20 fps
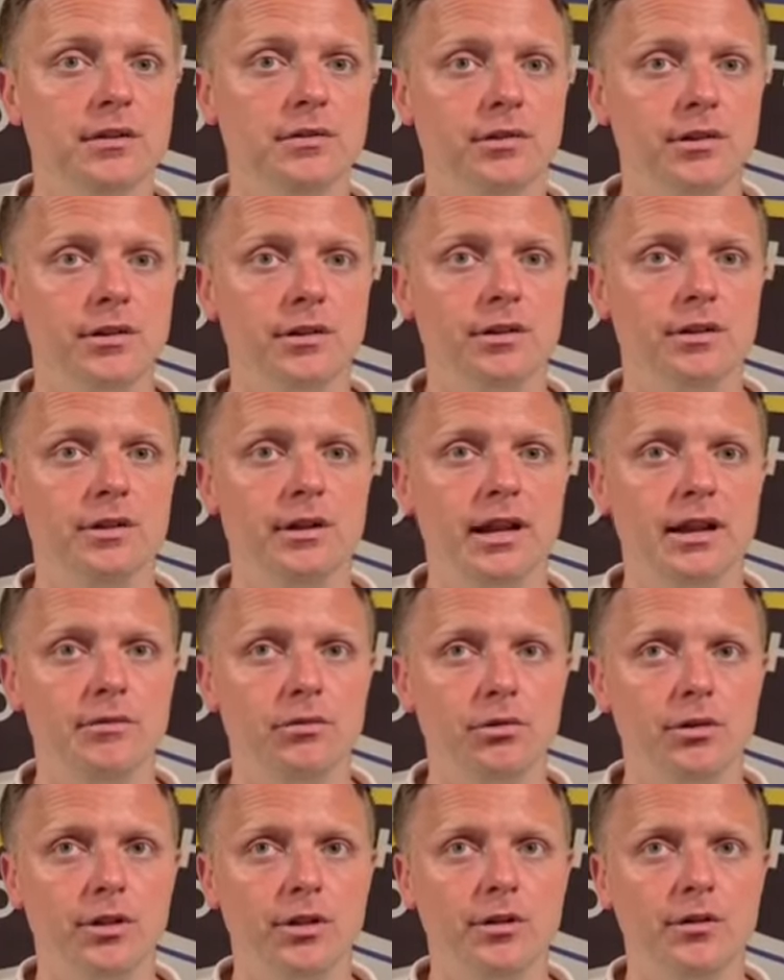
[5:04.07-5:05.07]
for the
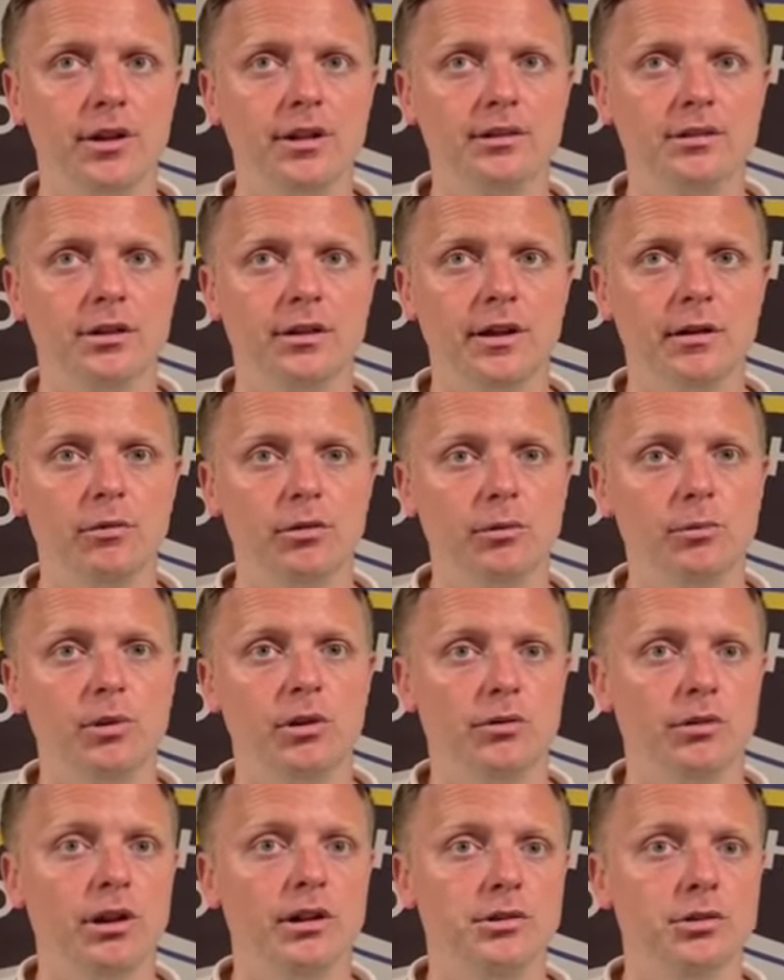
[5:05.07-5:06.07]
level that they're in, so that will be a
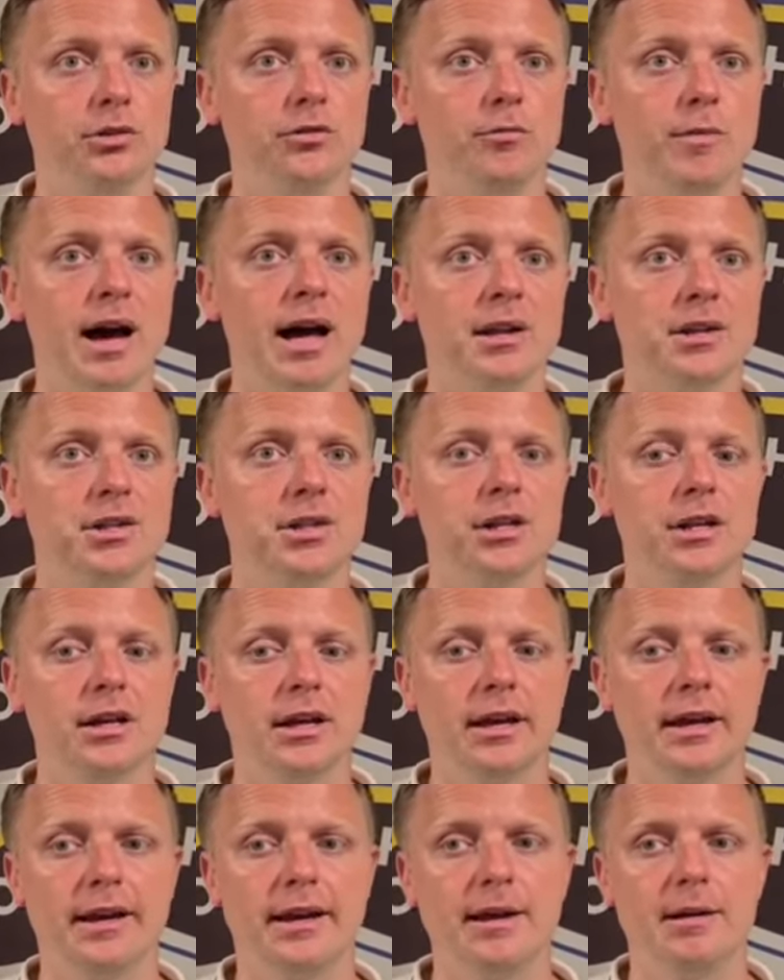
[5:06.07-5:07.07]
really tough match.
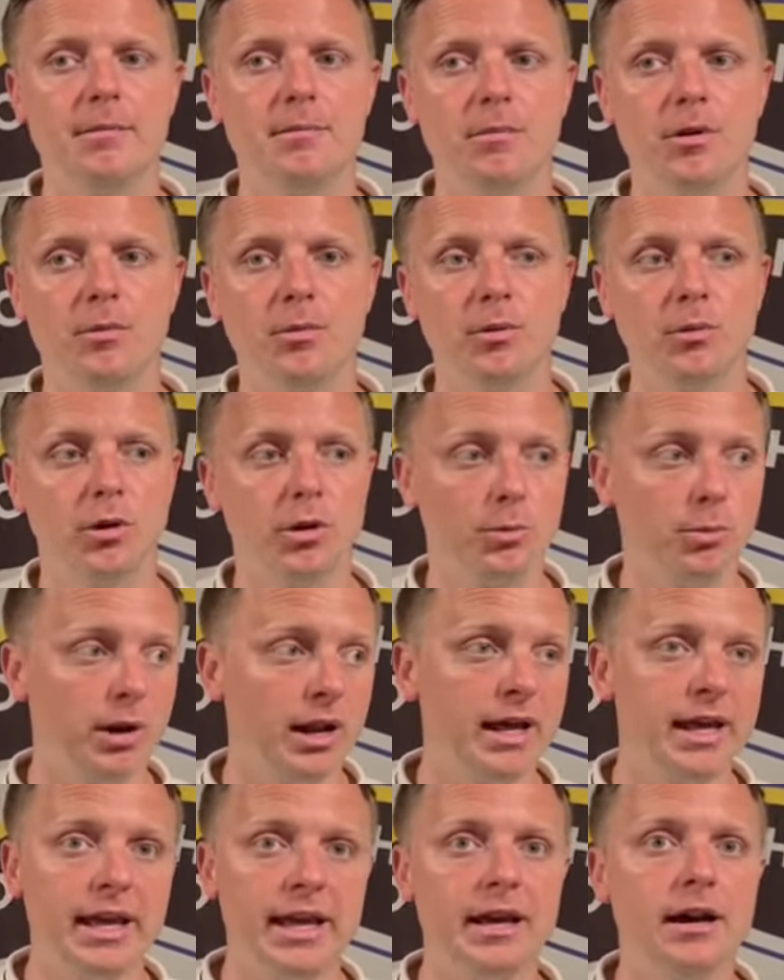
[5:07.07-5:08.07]
And we want to
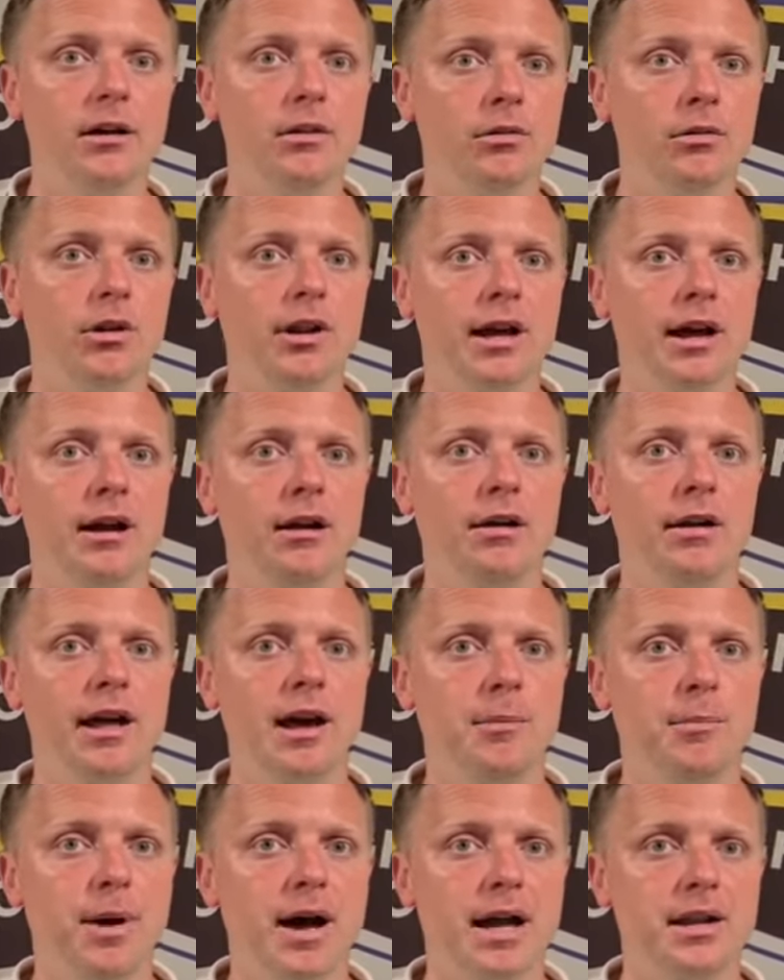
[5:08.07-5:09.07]
play here on
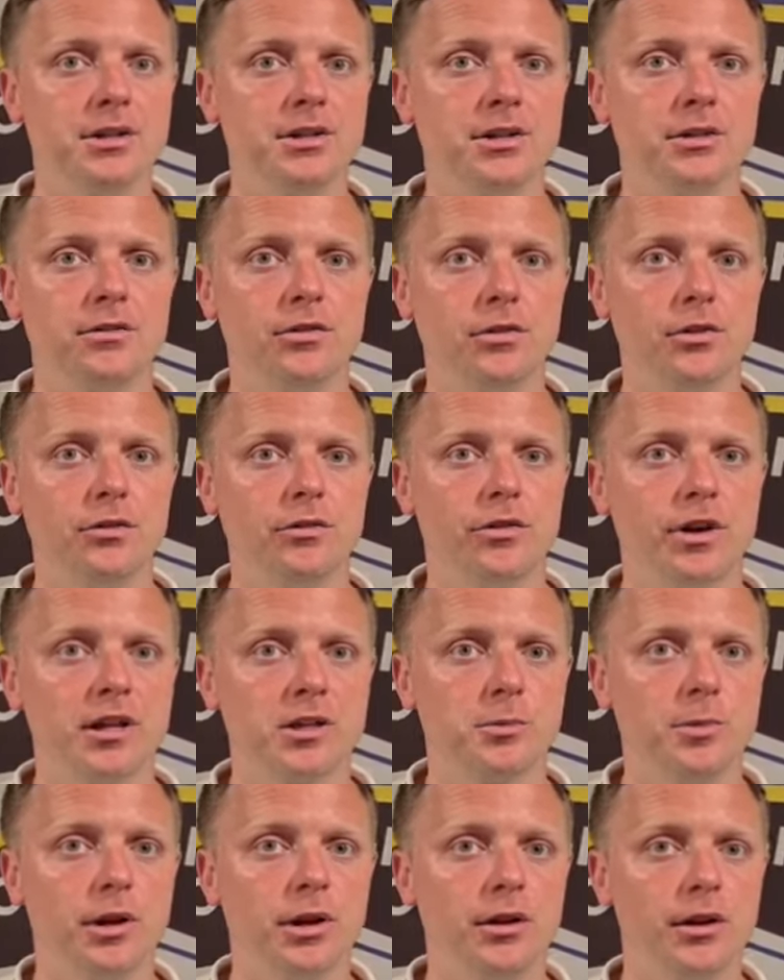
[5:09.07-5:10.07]
our patch for another
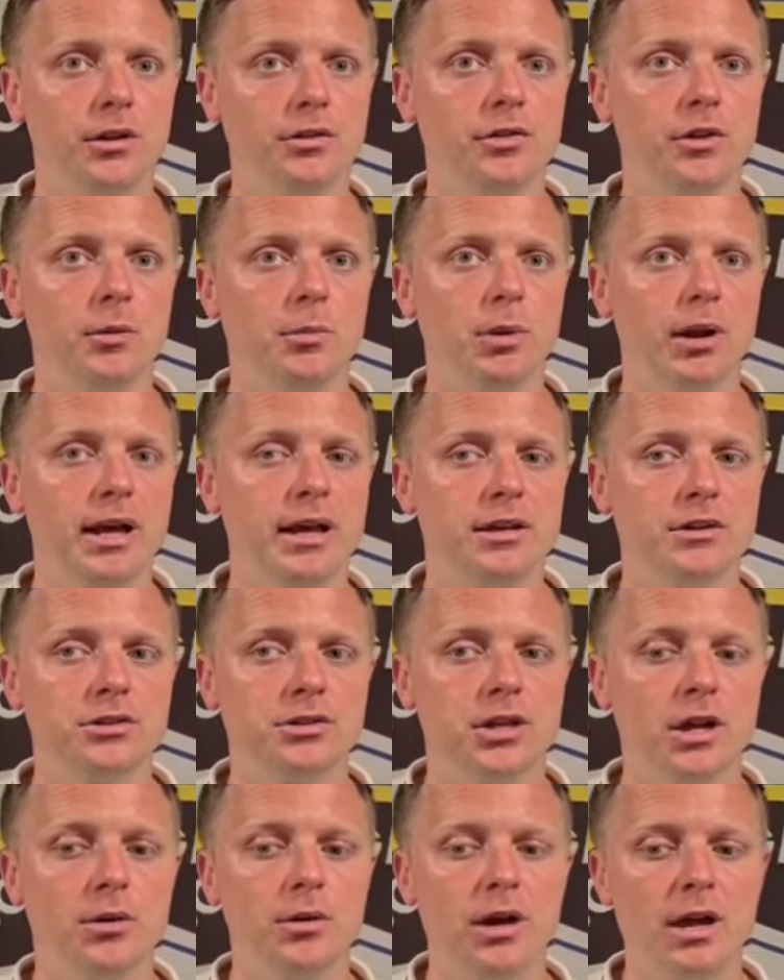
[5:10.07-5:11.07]
experience for the players.
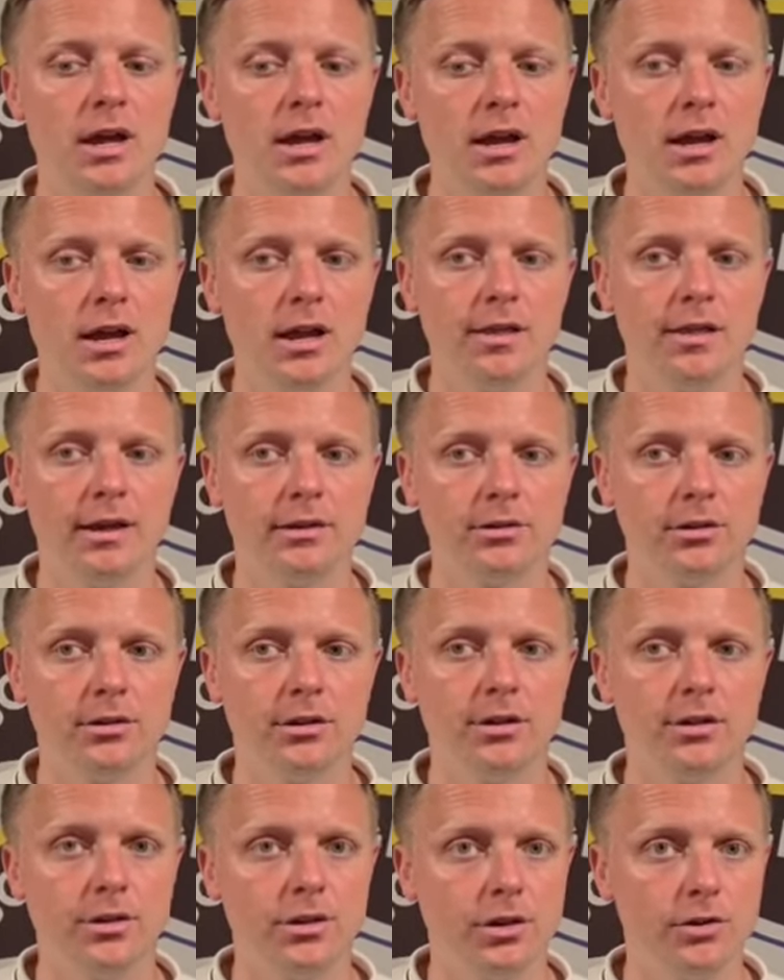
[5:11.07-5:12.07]
So that's on the
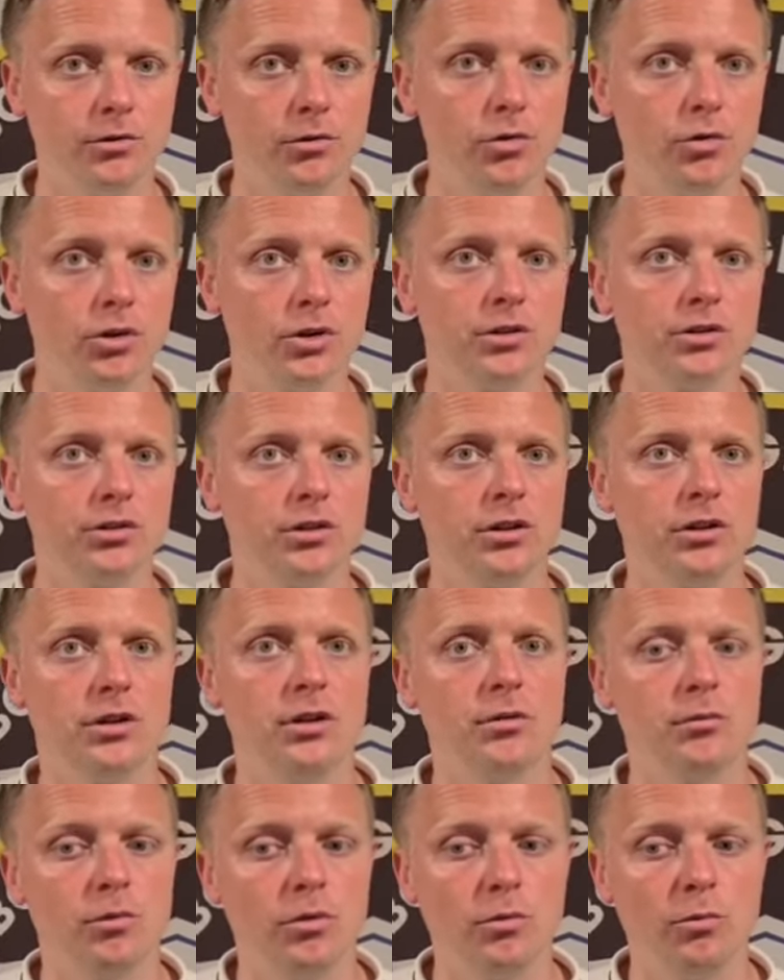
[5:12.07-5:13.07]
3rd of August
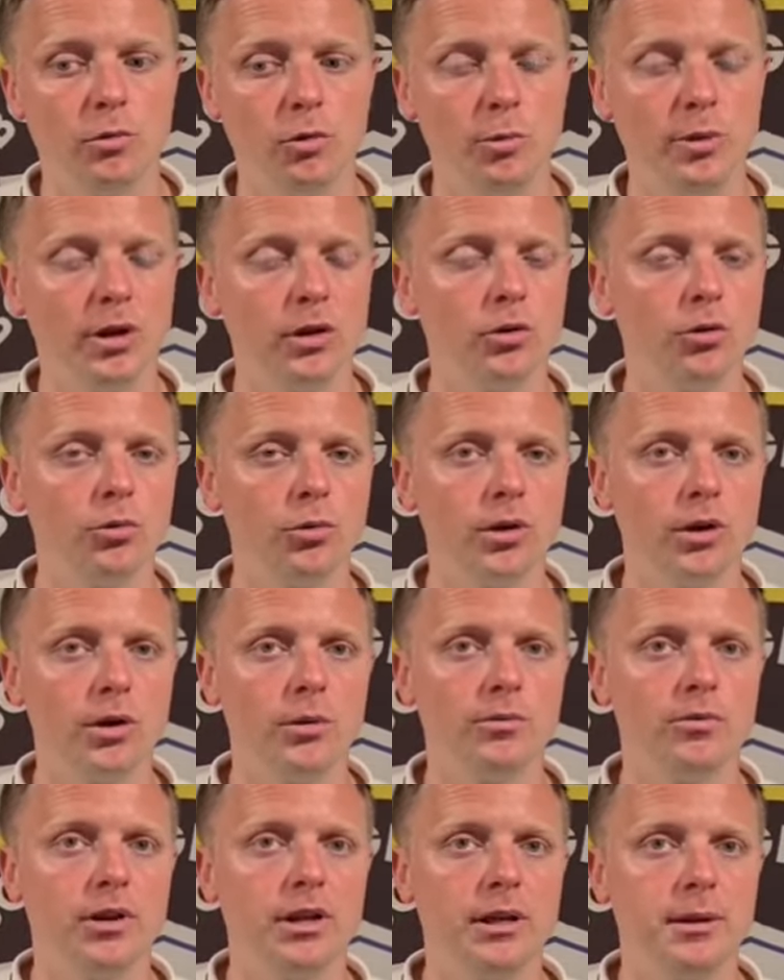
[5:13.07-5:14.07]
and will be a good one,
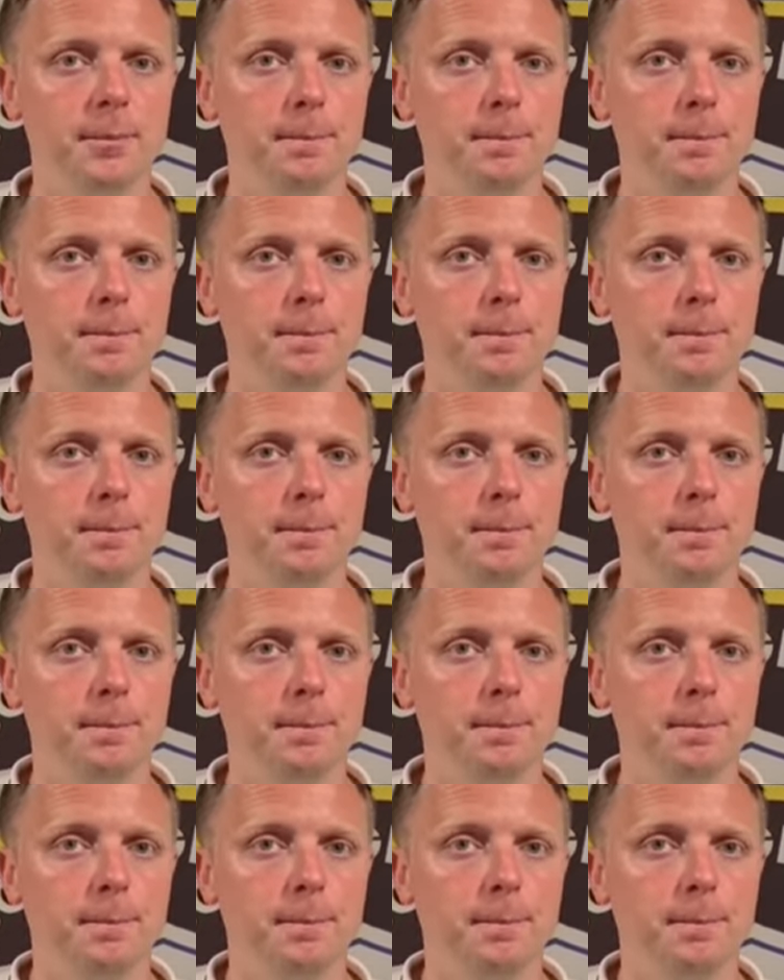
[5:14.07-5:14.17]
hopefully.